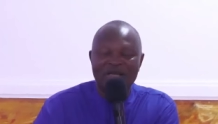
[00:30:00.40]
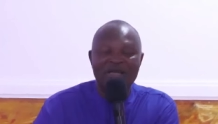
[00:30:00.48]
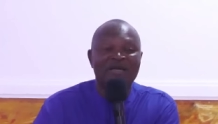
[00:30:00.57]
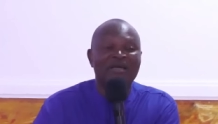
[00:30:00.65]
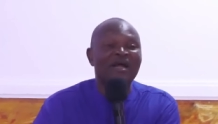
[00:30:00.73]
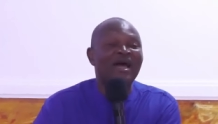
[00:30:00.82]

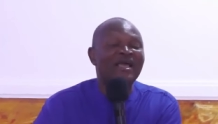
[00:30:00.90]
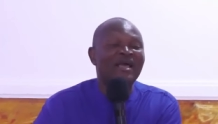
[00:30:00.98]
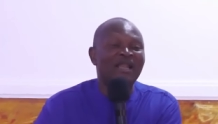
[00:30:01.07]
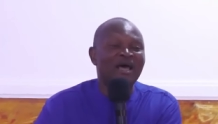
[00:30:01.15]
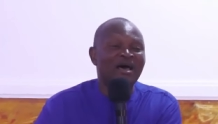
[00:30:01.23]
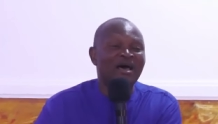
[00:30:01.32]
Cry
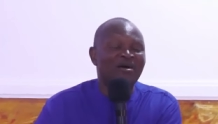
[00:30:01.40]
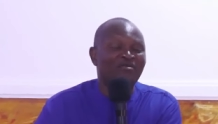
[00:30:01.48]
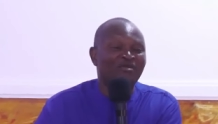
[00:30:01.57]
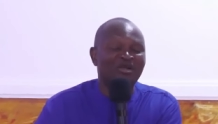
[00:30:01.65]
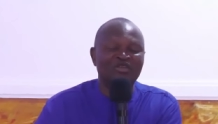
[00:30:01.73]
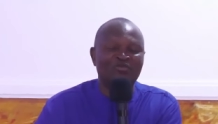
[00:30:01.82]
aloud and
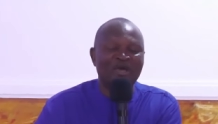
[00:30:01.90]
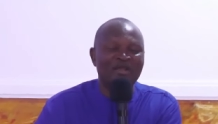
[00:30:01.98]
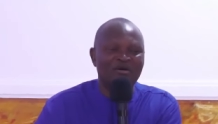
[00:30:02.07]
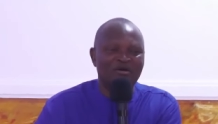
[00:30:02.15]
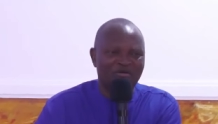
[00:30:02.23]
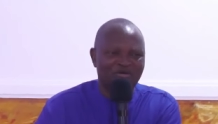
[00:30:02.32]
spare
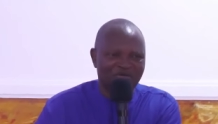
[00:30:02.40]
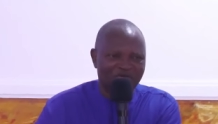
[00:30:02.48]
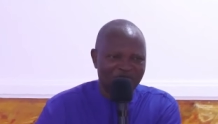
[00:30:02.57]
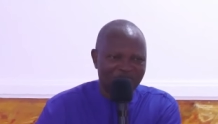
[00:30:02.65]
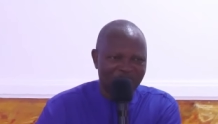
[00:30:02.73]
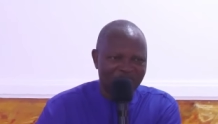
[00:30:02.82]
not.
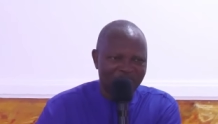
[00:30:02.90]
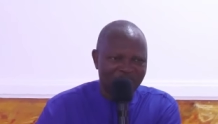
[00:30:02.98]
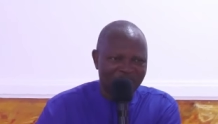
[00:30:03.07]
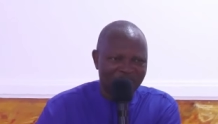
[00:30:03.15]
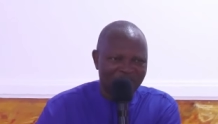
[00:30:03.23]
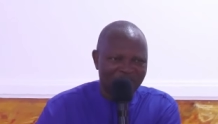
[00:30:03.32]

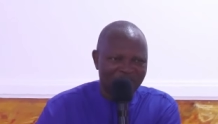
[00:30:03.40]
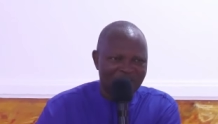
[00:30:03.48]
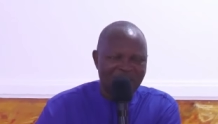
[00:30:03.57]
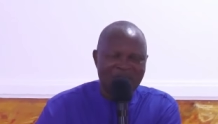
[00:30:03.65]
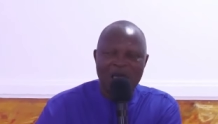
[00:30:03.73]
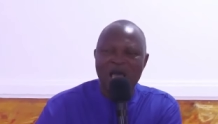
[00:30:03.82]

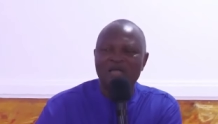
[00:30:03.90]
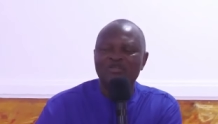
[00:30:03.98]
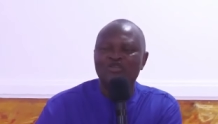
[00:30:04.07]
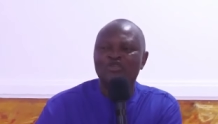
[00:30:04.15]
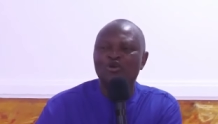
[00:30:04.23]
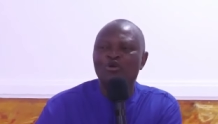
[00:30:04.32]
And
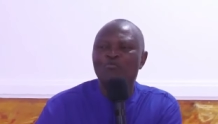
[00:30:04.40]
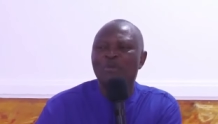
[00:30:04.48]
show my